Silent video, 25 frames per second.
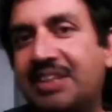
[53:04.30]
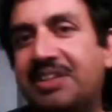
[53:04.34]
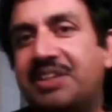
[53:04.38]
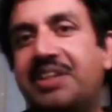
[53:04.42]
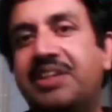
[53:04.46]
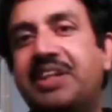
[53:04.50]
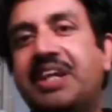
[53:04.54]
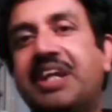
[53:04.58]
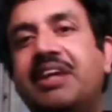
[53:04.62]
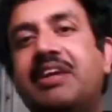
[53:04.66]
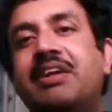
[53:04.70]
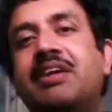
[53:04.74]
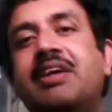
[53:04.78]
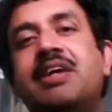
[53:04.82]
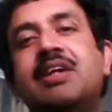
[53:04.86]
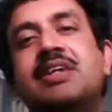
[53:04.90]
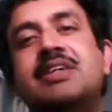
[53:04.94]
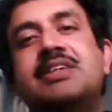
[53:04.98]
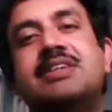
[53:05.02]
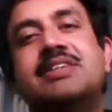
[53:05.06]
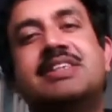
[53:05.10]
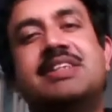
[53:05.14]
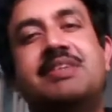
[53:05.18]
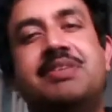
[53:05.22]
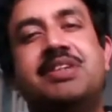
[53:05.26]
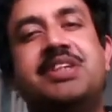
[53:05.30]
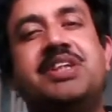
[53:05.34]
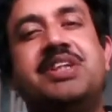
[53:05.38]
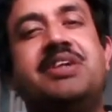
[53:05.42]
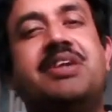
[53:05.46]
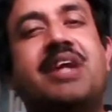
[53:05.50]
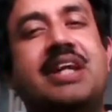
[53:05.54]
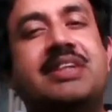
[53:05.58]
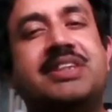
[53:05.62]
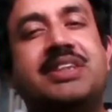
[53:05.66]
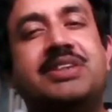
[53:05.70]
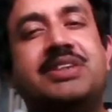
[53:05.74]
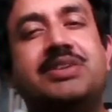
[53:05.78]
13, 17,
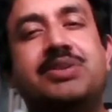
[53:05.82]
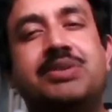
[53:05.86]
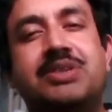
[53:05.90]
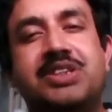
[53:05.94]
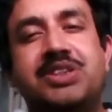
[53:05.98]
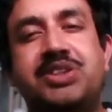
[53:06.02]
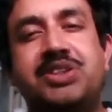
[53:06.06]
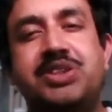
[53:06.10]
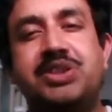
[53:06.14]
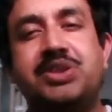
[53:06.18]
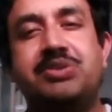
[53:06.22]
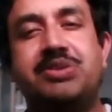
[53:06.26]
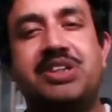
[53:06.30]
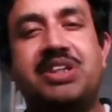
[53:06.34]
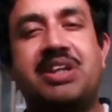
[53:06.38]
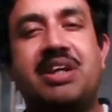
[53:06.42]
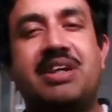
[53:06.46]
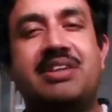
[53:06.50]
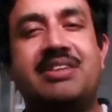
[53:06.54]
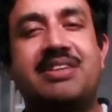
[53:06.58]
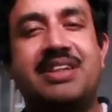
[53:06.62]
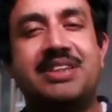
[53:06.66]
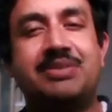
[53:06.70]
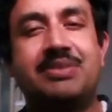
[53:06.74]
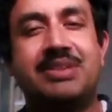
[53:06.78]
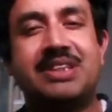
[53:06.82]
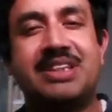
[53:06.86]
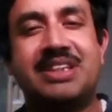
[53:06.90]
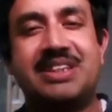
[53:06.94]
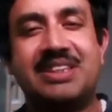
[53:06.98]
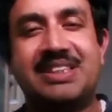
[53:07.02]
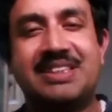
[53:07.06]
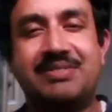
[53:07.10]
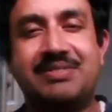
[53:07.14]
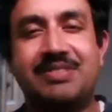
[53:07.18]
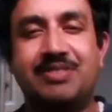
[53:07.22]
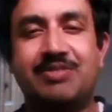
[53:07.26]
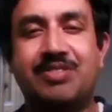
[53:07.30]
19, 23, 29, 31,
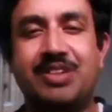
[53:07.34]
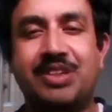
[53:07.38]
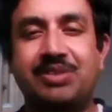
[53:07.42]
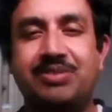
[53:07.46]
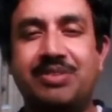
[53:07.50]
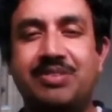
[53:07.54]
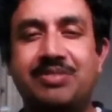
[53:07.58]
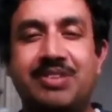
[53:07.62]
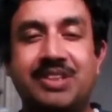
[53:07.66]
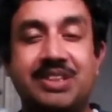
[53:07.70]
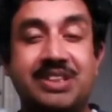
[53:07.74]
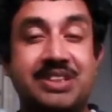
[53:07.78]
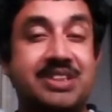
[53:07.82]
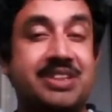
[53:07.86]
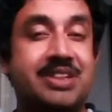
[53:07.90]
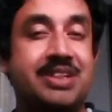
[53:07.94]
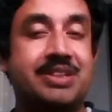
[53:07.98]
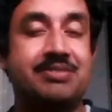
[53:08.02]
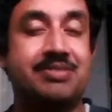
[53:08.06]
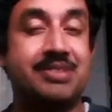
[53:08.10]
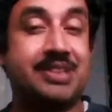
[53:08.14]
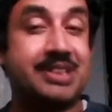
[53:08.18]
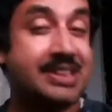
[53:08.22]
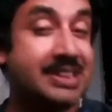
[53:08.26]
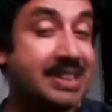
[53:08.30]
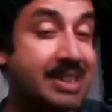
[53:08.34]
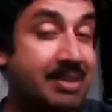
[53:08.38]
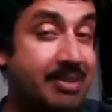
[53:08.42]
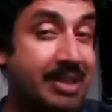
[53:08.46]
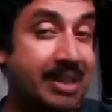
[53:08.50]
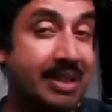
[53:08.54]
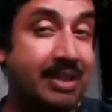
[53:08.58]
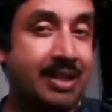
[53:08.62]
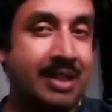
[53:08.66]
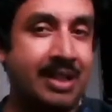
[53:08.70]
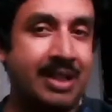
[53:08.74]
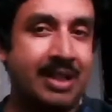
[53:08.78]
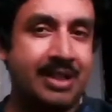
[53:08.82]
37, 41, 43, and
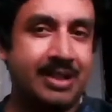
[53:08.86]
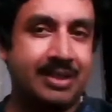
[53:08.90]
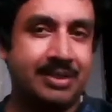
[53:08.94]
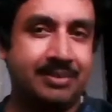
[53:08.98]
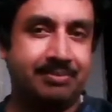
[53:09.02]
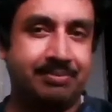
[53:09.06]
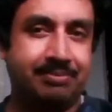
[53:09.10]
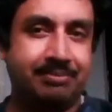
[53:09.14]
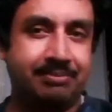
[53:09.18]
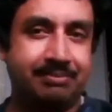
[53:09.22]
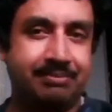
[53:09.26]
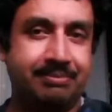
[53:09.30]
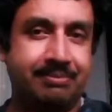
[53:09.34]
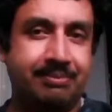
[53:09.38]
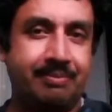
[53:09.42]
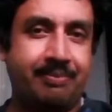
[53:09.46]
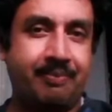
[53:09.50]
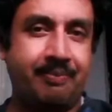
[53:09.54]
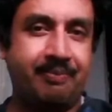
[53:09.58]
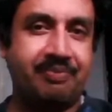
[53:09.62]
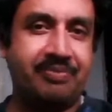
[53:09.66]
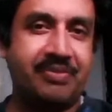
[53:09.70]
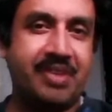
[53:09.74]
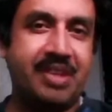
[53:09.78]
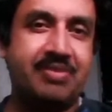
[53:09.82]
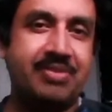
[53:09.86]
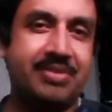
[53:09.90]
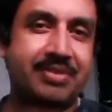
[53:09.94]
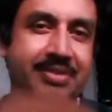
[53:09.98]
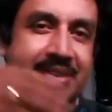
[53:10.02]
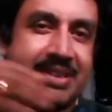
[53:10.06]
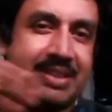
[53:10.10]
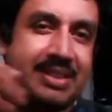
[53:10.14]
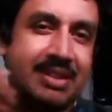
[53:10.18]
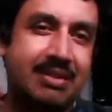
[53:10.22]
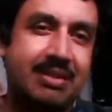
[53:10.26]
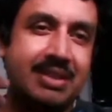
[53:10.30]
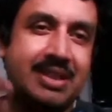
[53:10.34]
47, if you
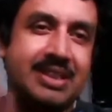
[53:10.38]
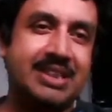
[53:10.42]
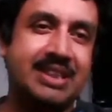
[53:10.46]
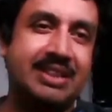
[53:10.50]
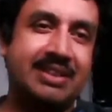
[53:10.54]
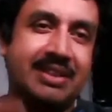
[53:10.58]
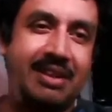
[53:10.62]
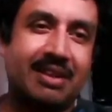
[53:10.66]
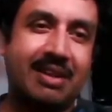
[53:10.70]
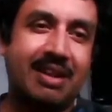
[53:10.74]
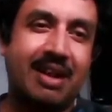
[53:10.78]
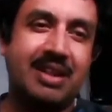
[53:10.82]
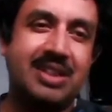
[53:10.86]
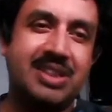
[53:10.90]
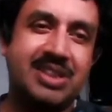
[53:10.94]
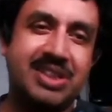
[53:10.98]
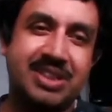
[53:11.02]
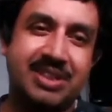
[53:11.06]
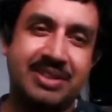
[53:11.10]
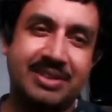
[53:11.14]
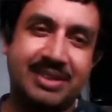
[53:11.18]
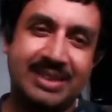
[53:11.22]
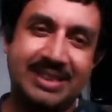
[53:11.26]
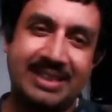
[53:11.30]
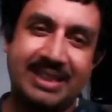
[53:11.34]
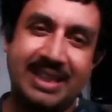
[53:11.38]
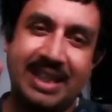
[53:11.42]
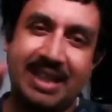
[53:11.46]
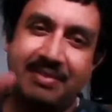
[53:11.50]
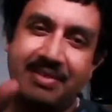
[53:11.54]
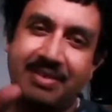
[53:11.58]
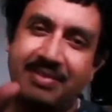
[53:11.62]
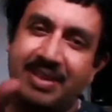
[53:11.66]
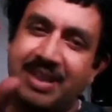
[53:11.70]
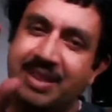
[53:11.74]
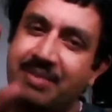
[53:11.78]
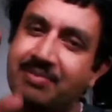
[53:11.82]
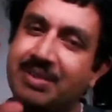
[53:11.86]
search in the cultures, they have
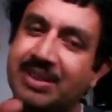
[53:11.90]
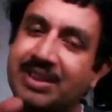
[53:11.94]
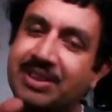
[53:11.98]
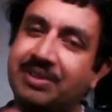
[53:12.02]
a very